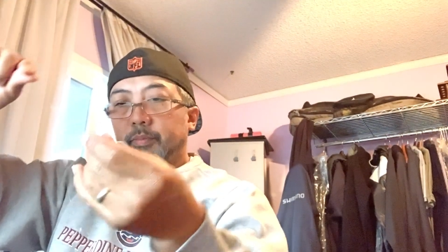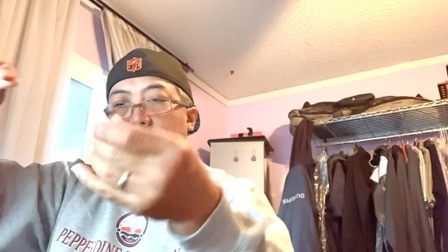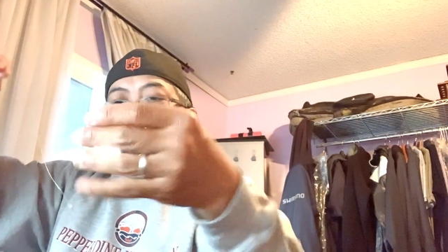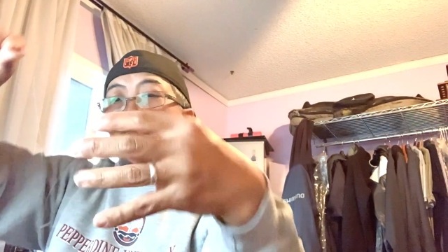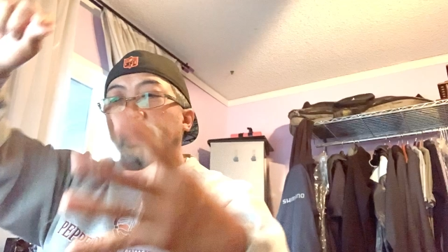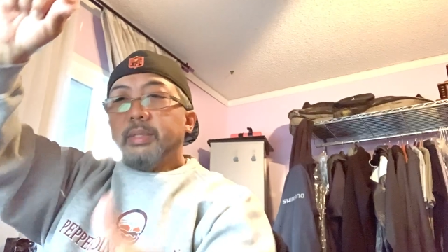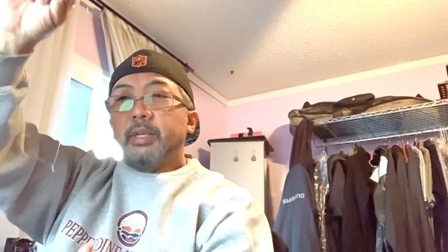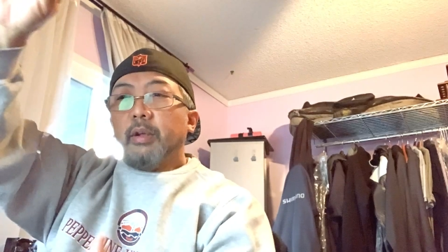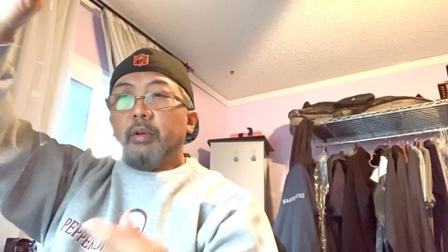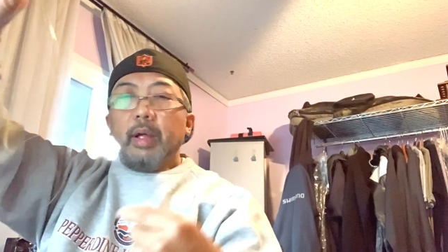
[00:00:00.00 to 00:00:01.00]
and my
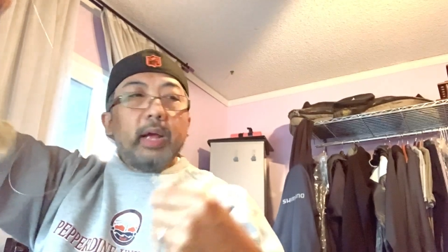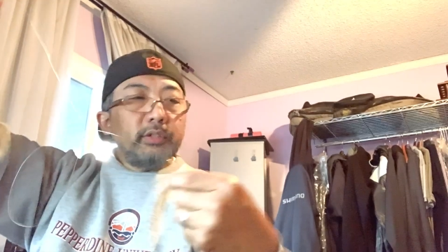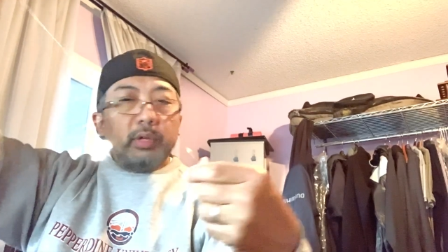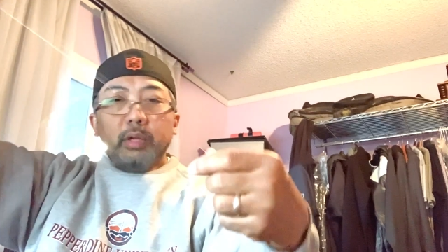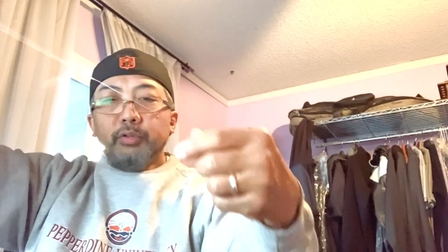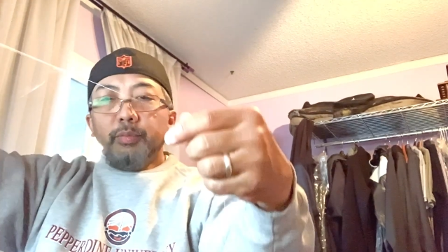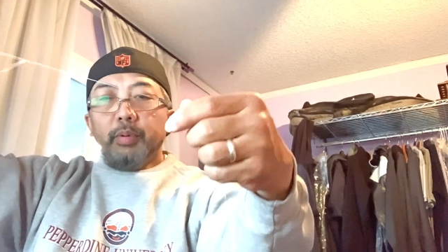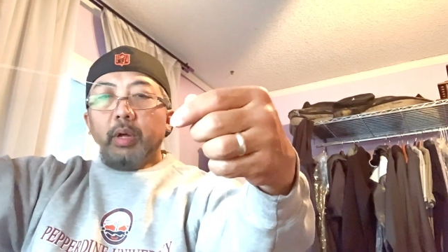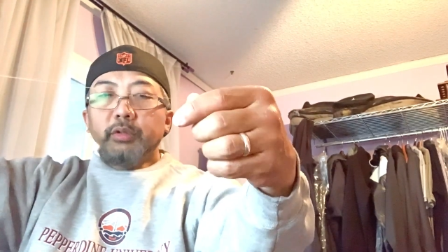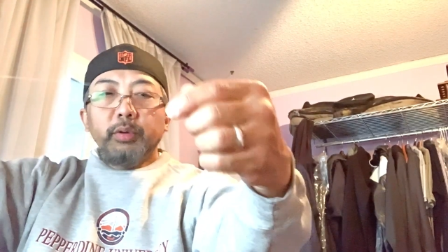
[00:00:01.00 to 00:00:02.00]
sinker. Actually,
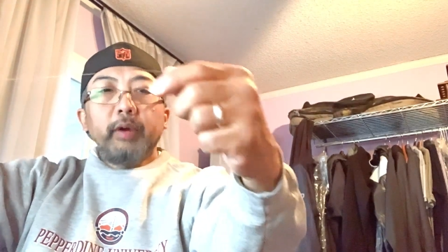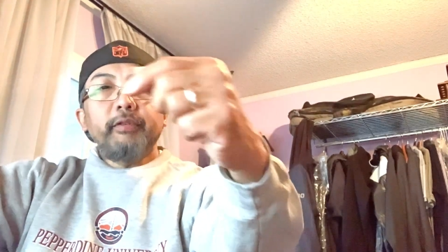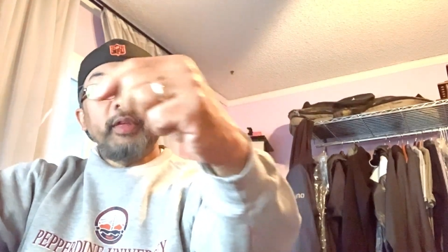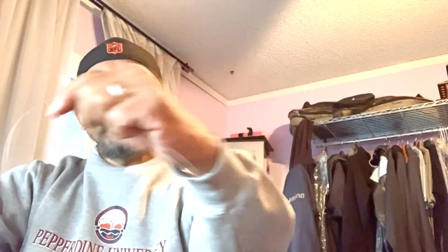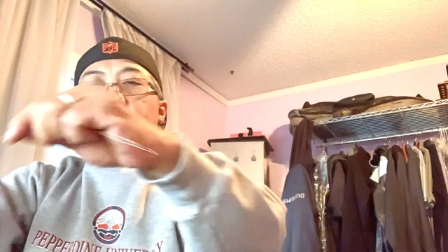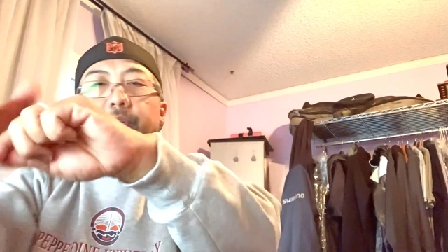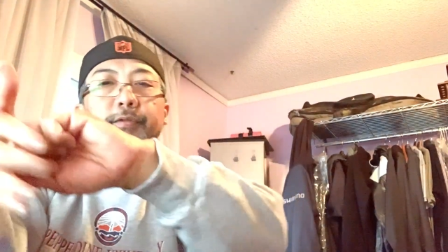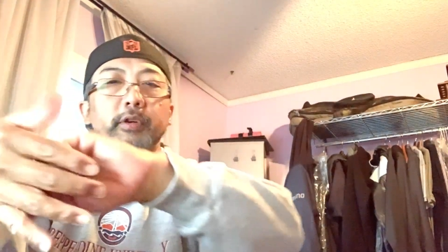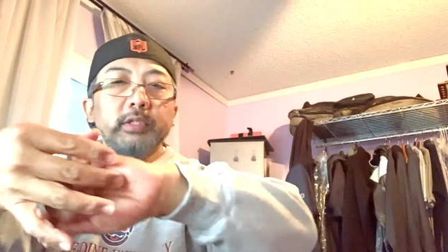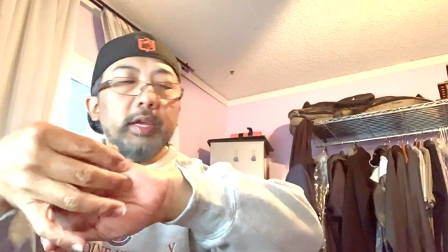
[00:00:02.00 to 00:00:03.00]
I'll do everything. So
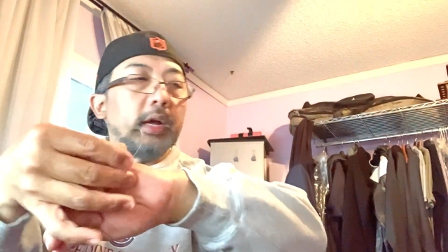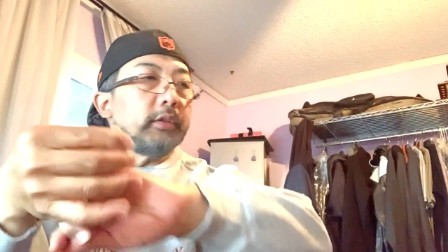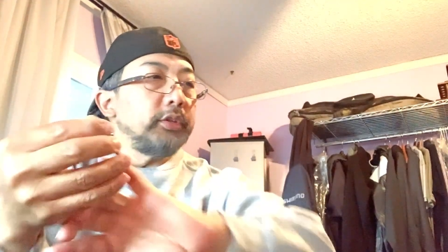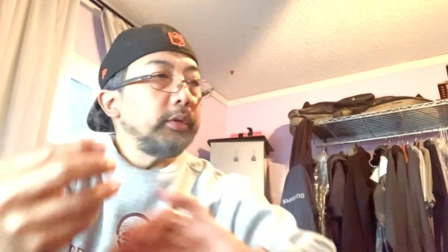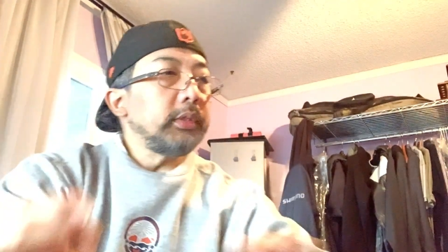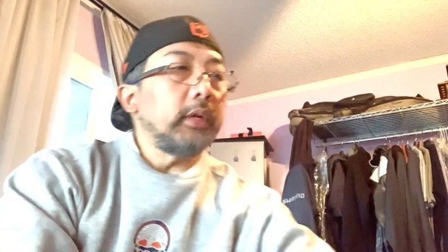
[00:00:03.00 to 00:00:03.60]
first thing I'll do is I'll